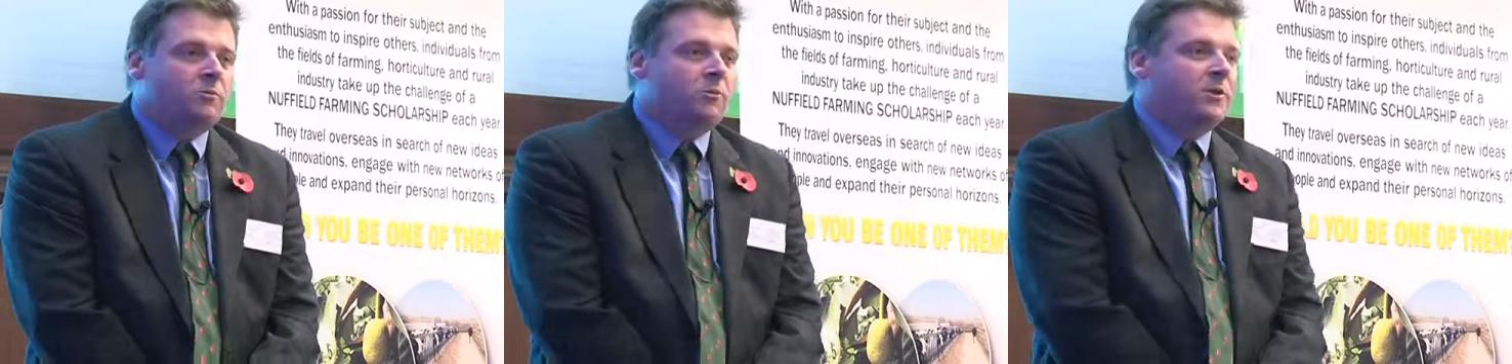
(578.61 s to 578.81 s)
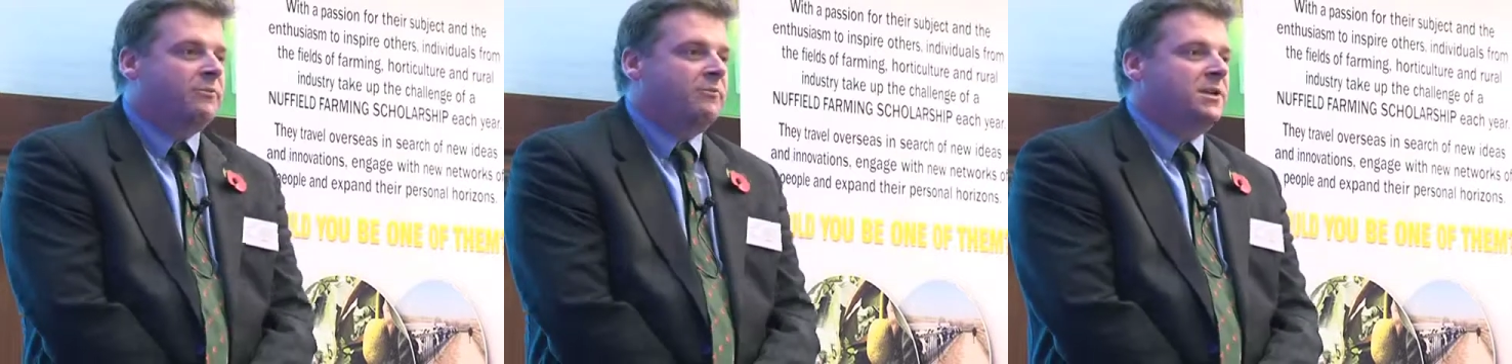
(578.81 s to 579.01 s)

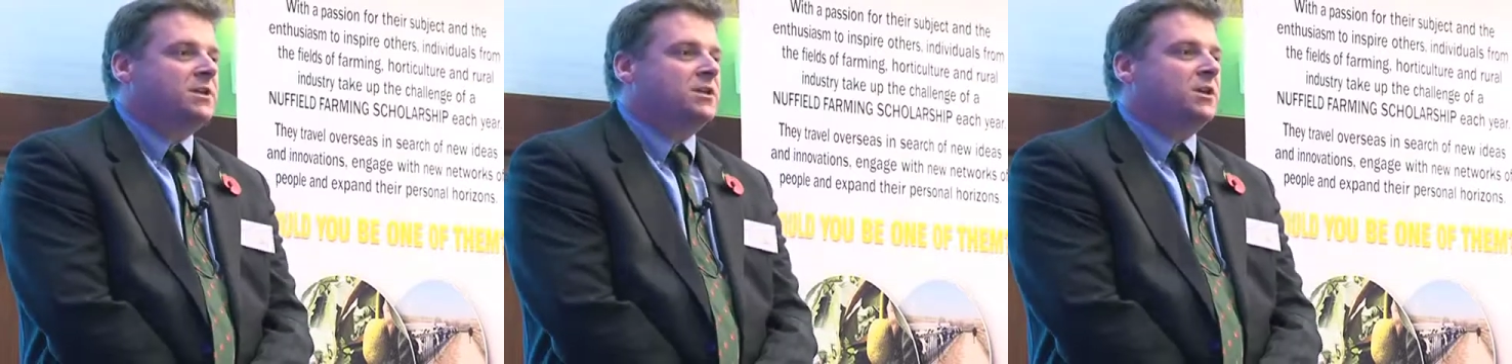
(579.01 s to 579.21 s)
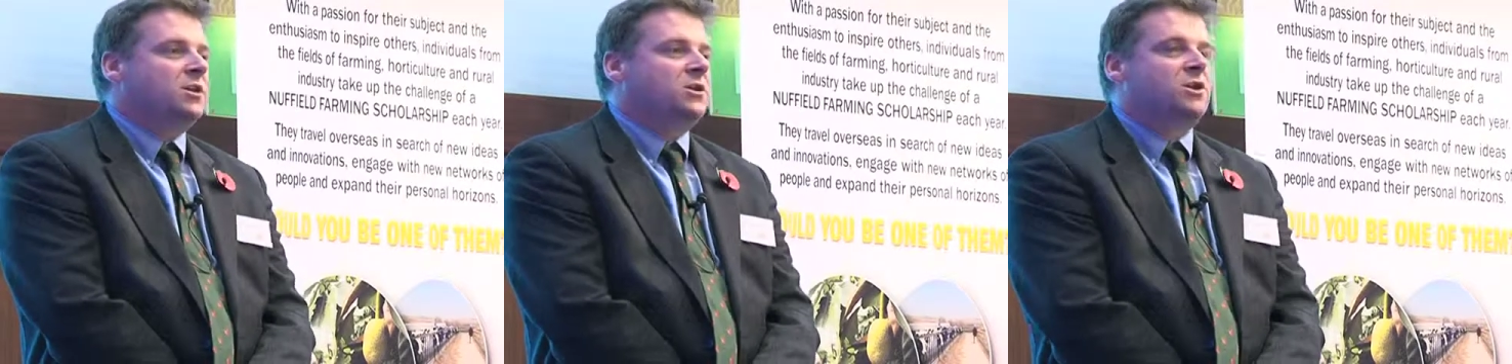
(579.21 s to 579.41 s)
with a
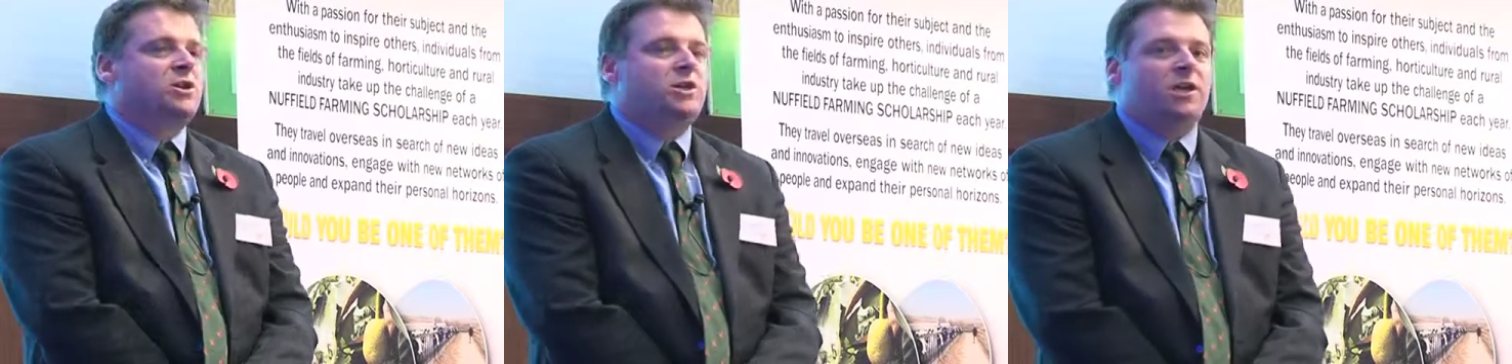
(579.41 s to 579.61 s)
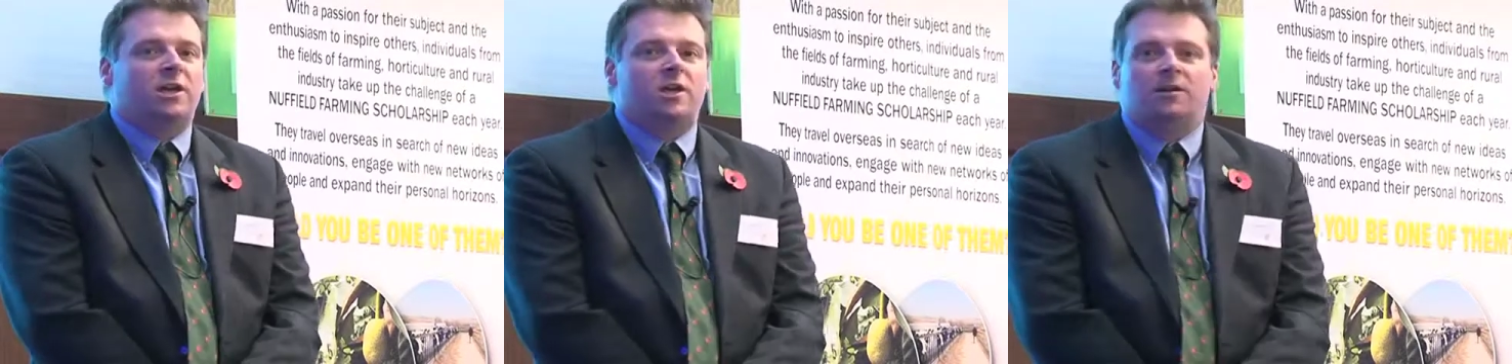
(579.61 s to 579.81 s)

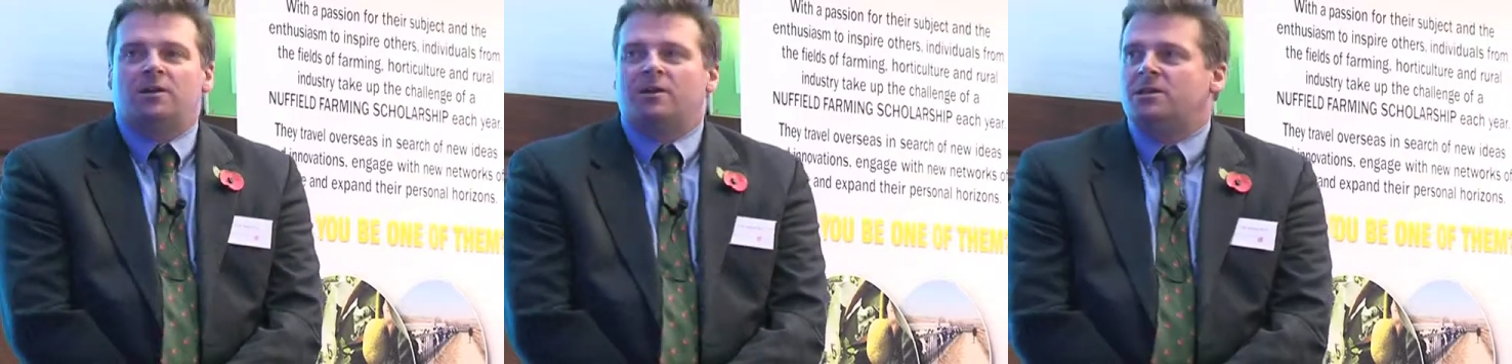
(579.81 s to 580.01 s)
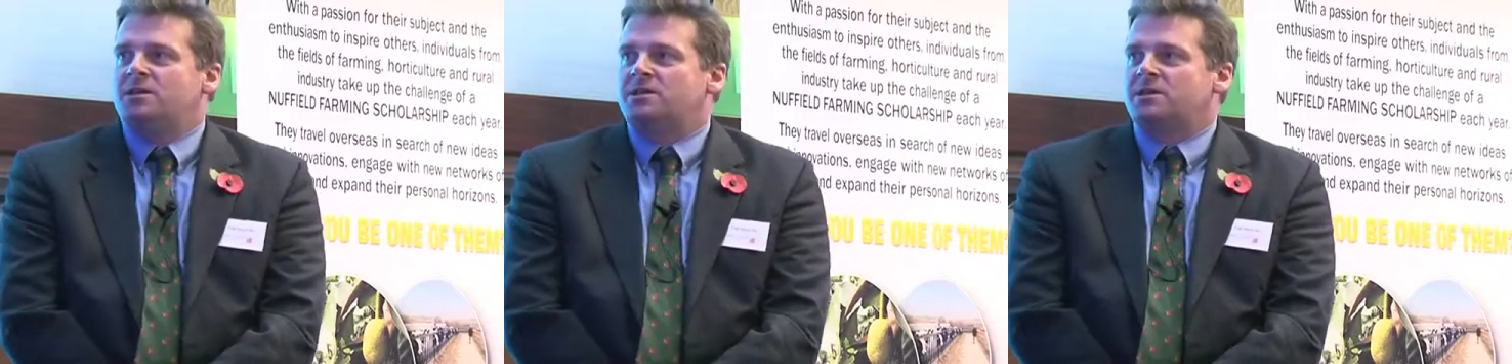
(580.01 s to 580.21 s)
research
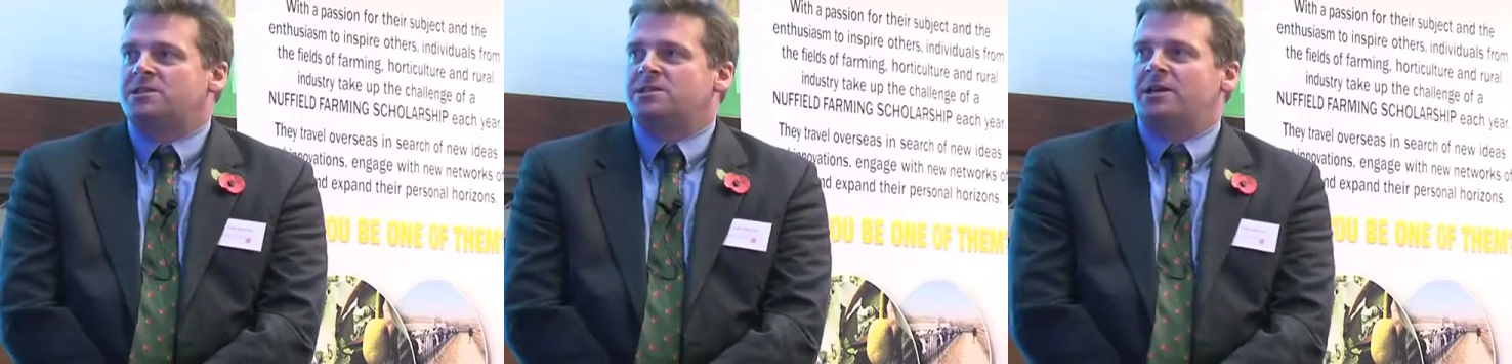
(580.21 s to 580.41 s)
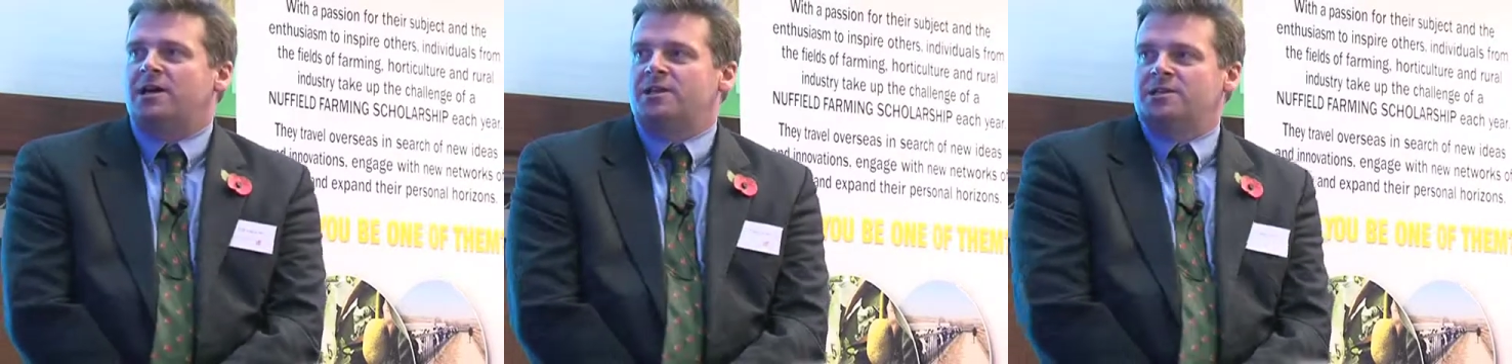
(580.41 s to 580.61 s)
chain that
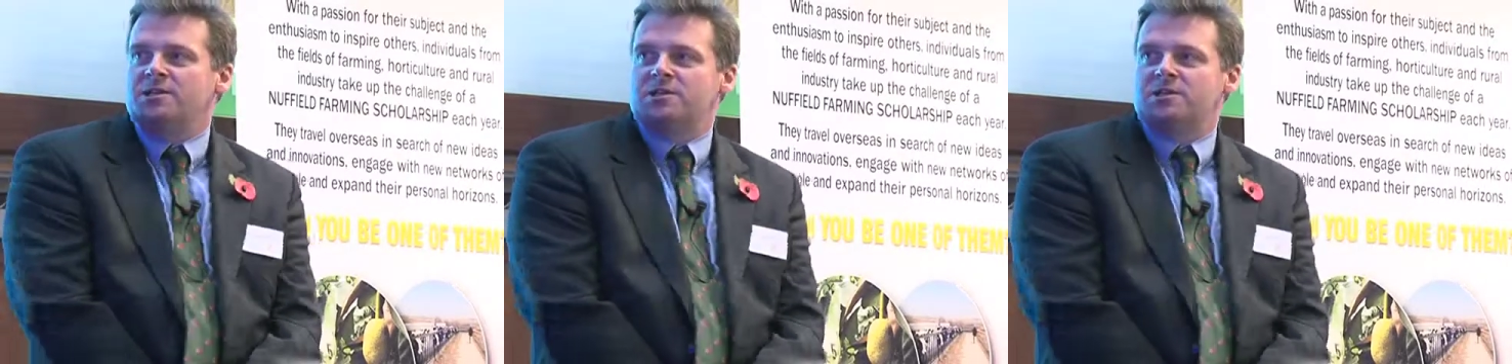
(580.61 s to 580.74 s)
starts